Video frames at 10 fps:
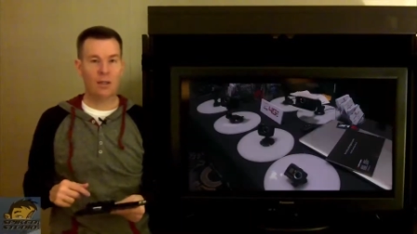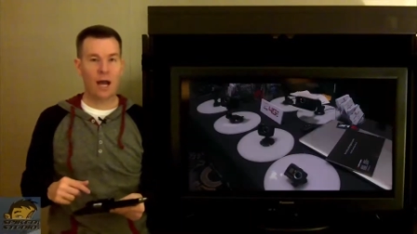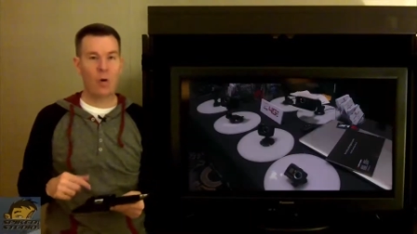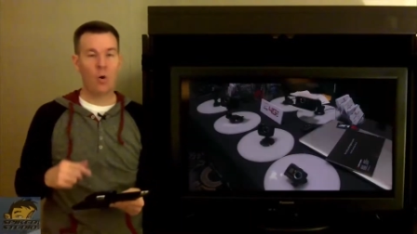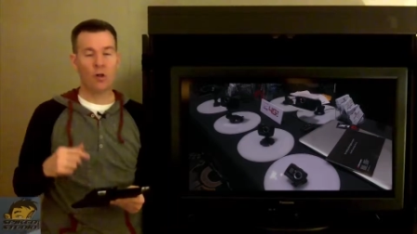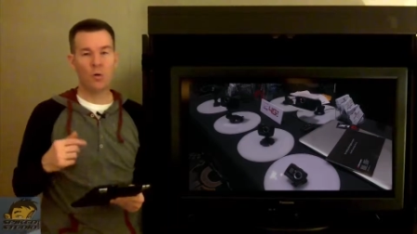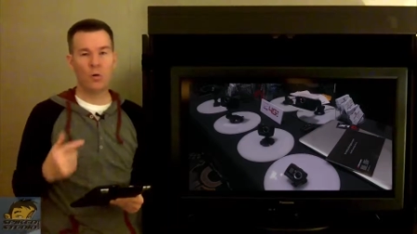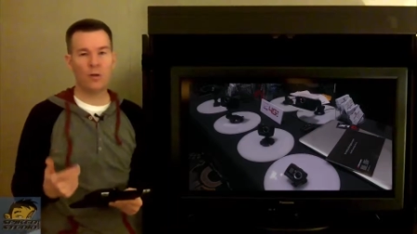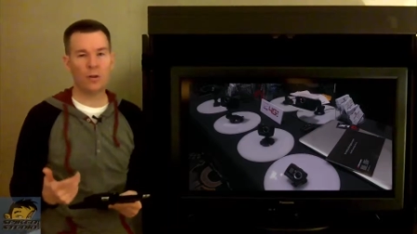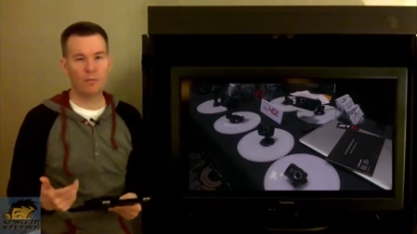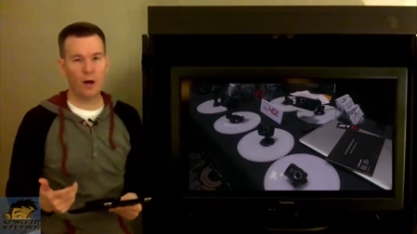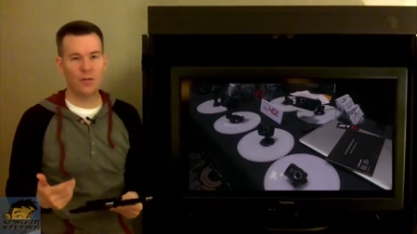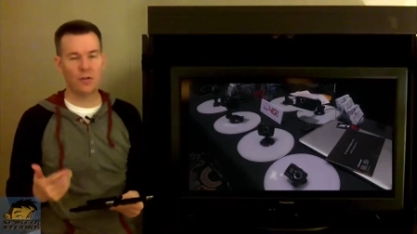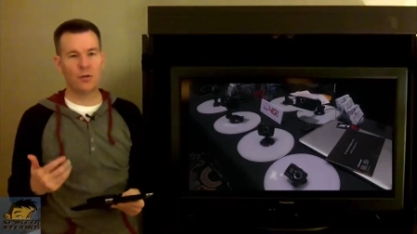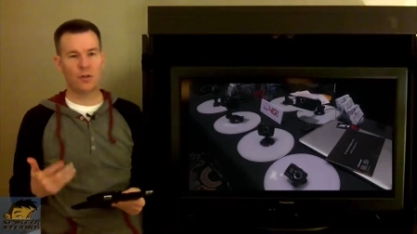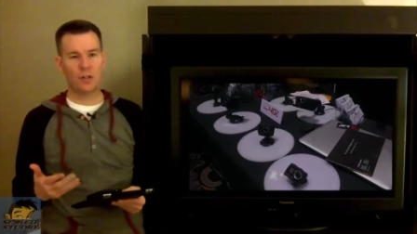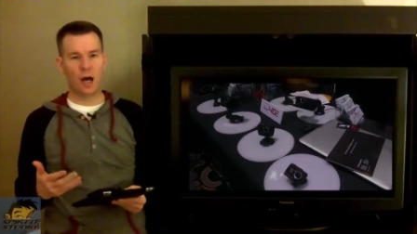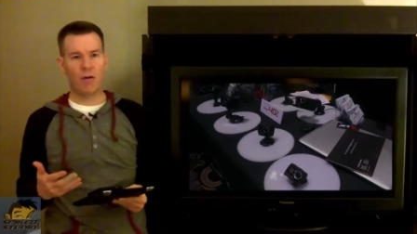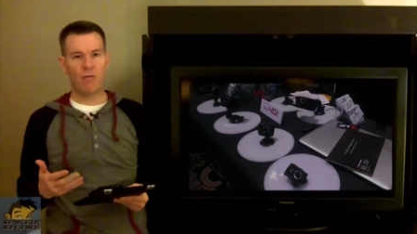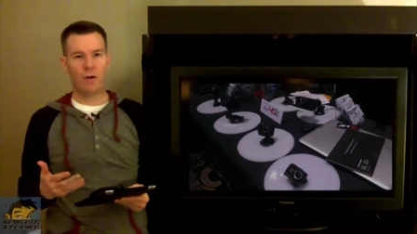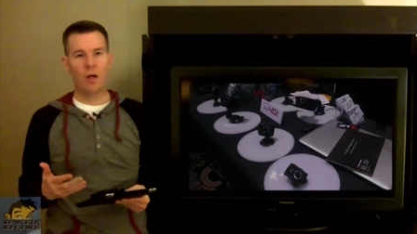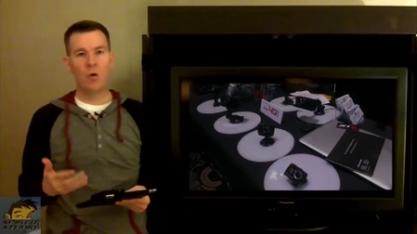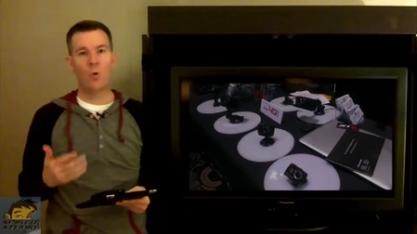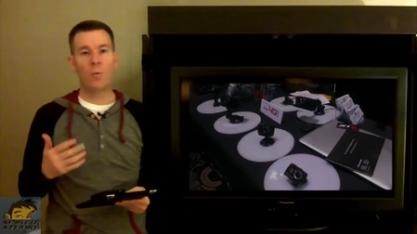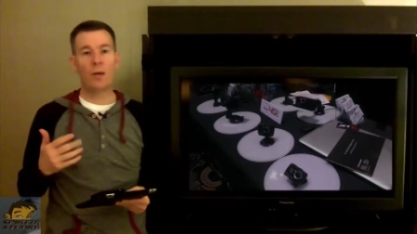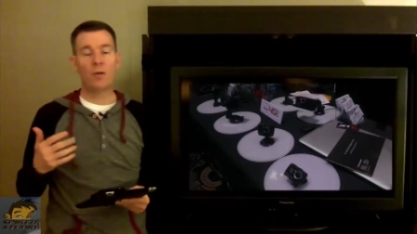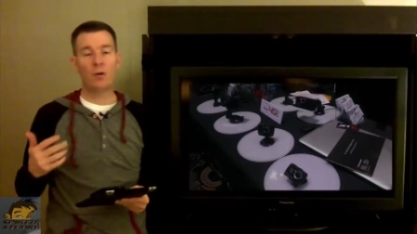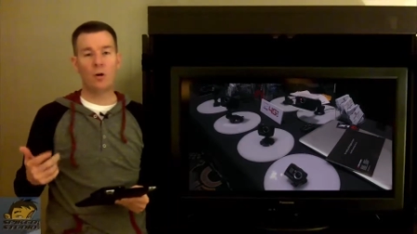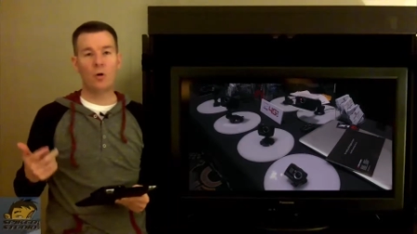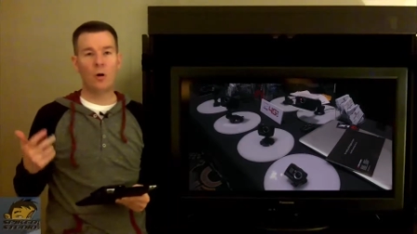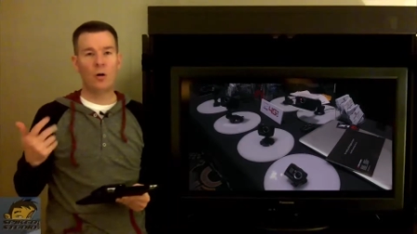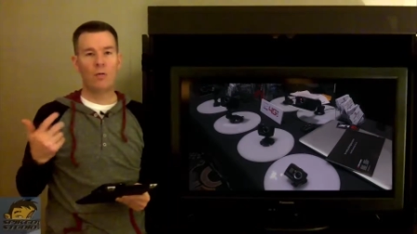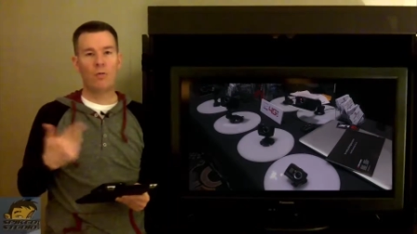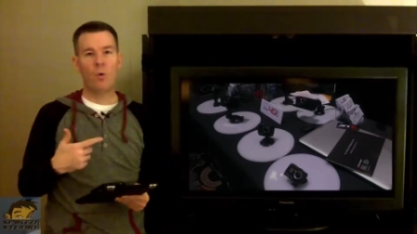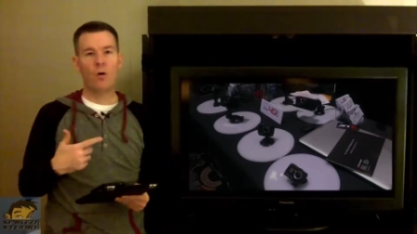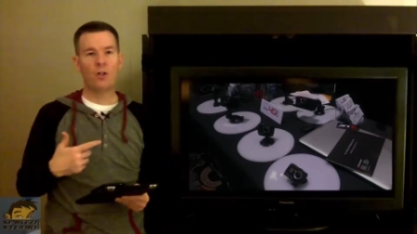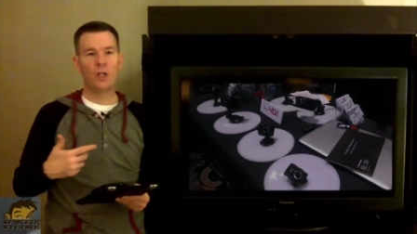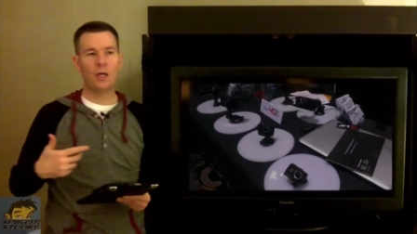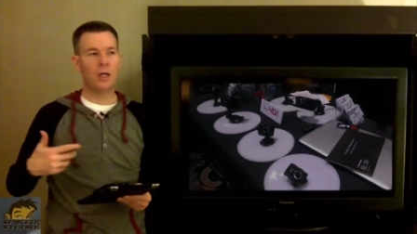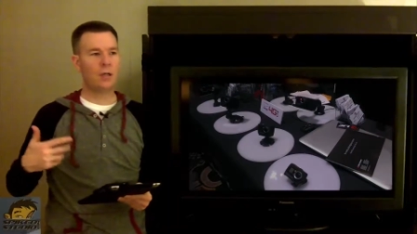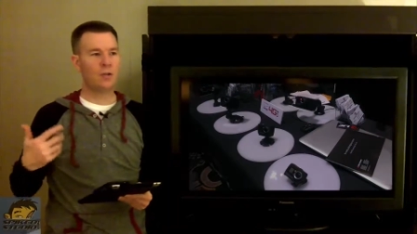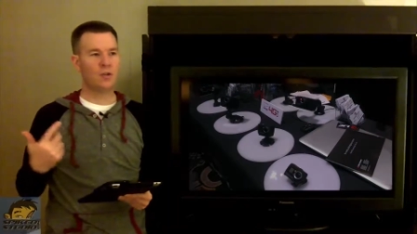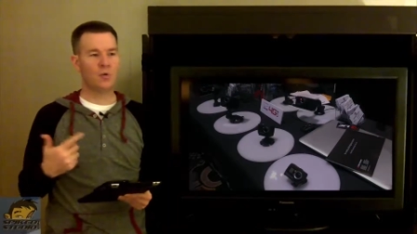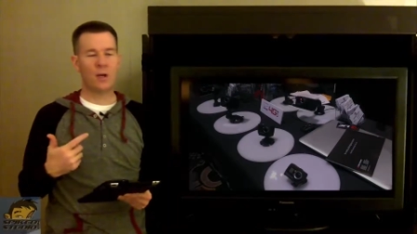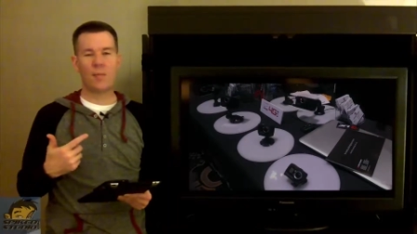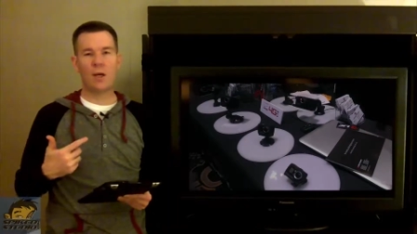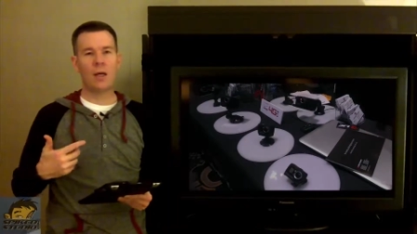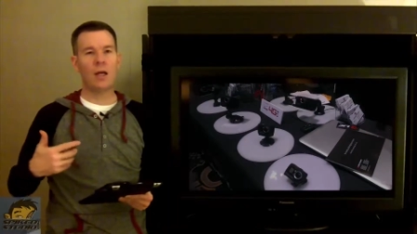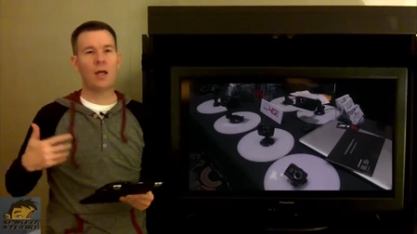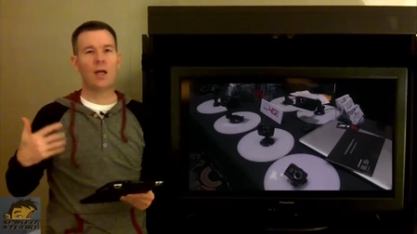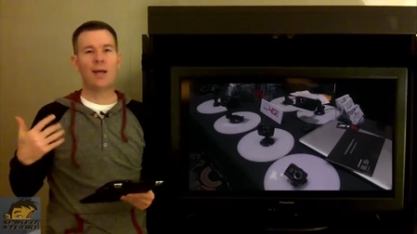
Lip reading: Now, one cool thing that falls under stuff would be the new 4G streaming